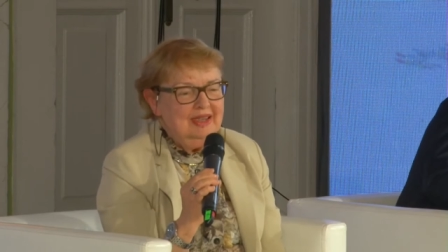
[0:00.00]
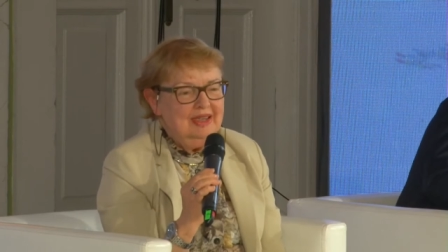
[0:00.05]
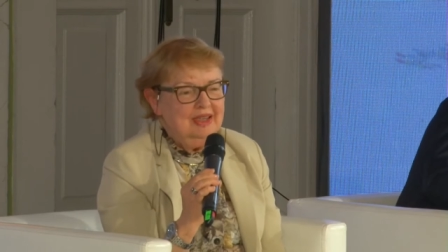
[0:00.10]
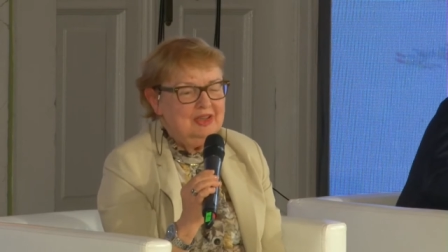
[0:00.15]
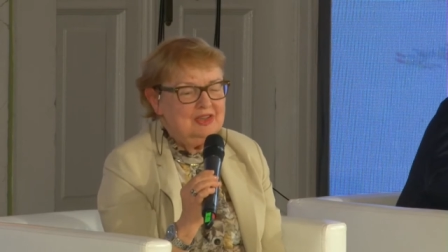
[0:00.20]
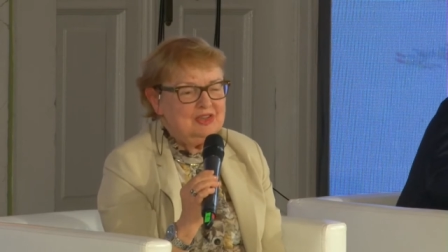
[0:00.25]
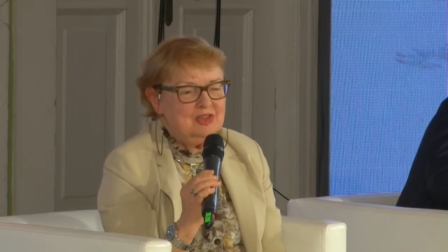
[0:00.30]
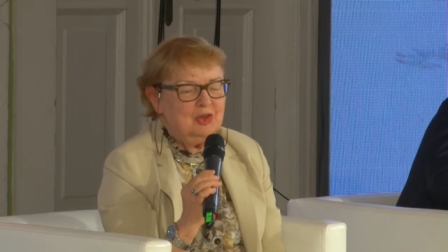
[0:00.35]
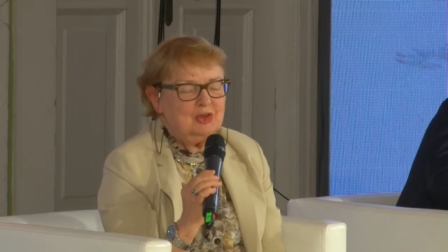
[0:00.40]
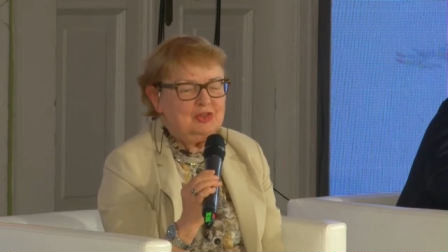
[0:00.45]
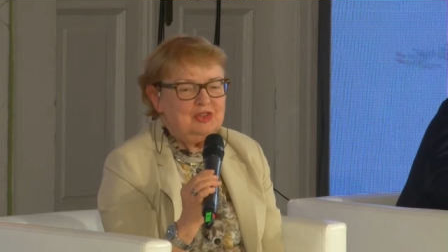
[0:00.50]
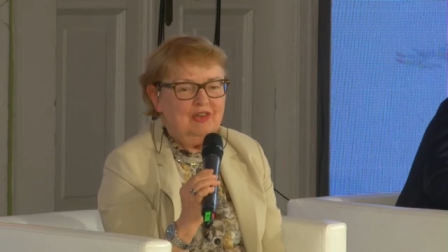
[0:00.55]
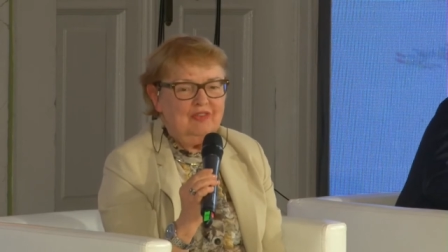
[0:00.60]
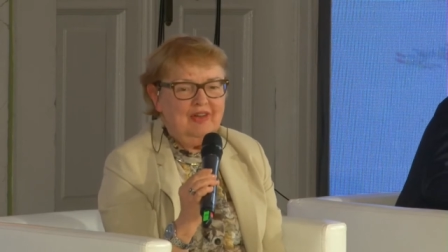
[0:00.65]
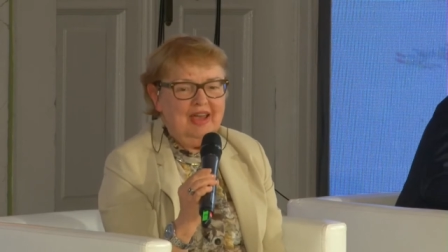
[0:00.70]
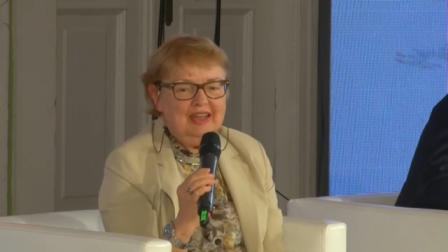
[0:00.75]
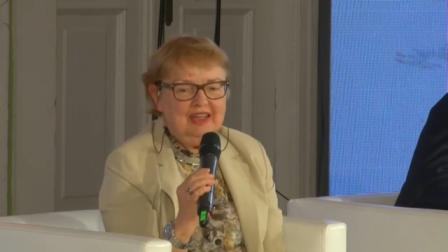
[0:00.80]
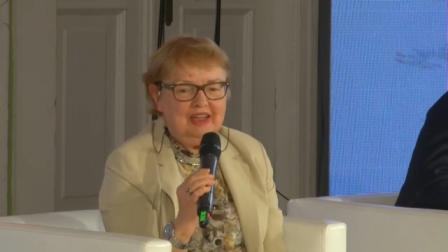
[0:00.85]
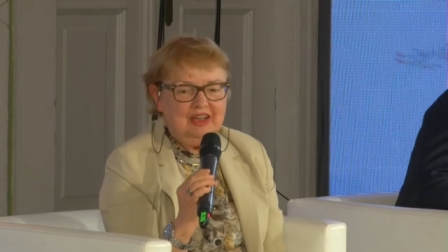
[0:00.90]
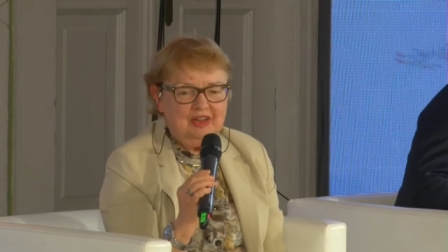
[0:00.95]
of
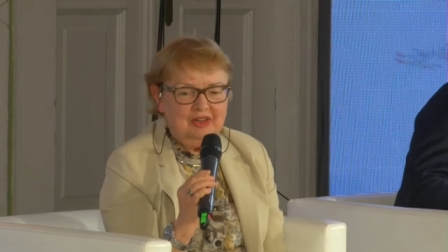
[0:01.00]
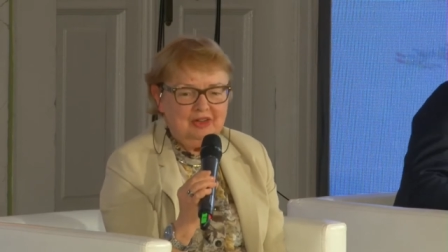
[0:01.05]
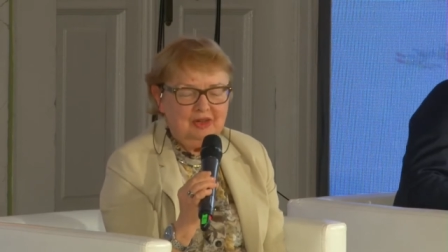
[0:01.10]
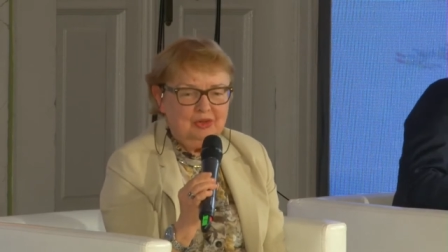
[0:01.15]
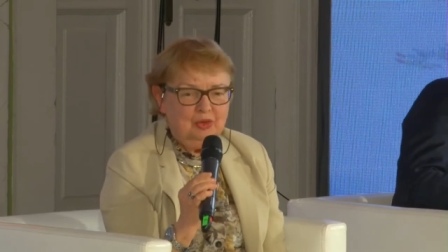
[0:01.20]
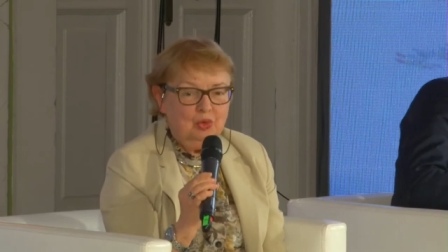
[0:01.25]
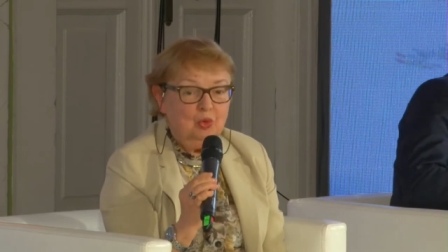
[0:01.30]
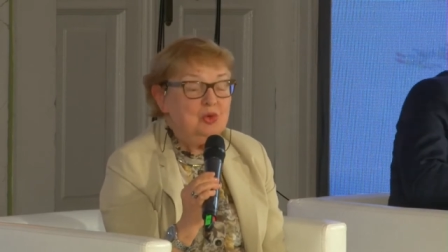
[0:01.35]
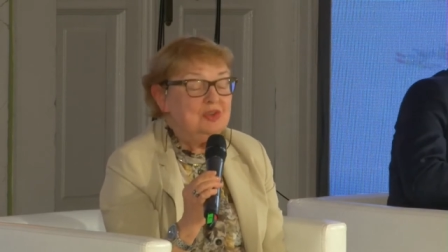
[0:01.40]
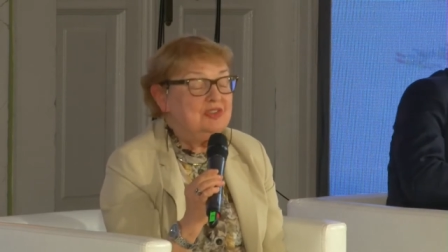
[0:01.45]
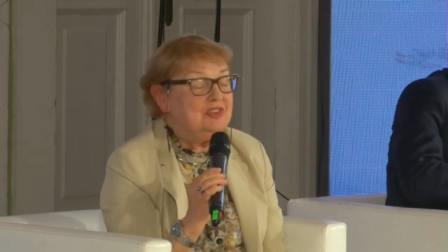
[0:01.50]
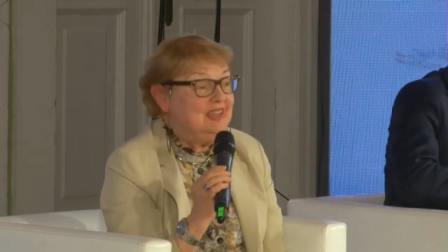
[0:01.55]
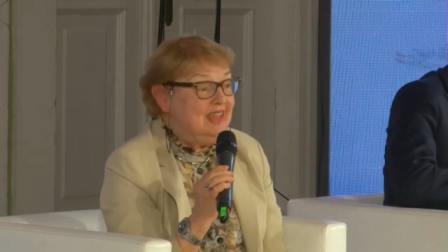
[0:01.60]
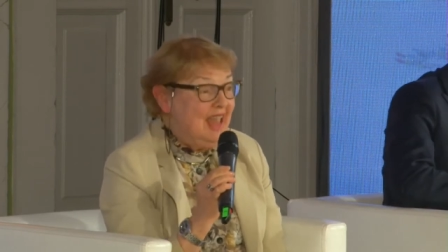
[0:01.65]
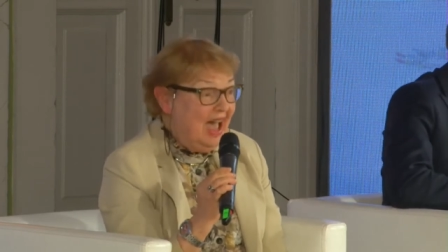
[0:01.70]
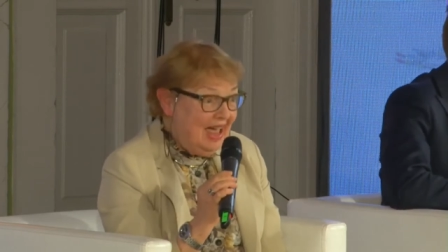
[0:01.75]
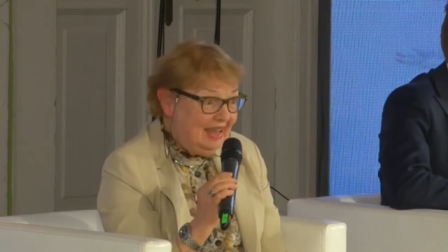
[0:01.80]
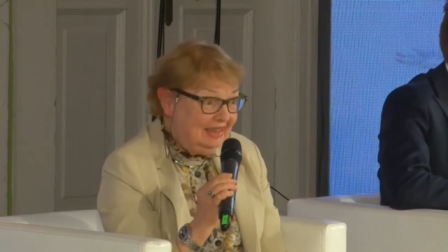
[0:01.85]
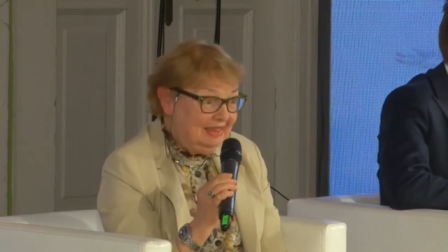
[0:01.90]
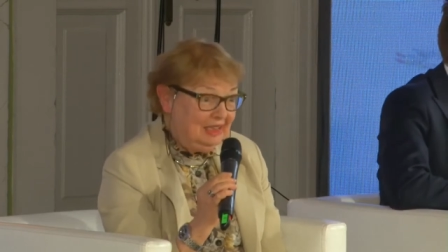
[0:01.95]

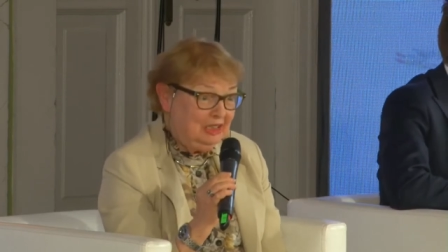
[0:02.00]
carrying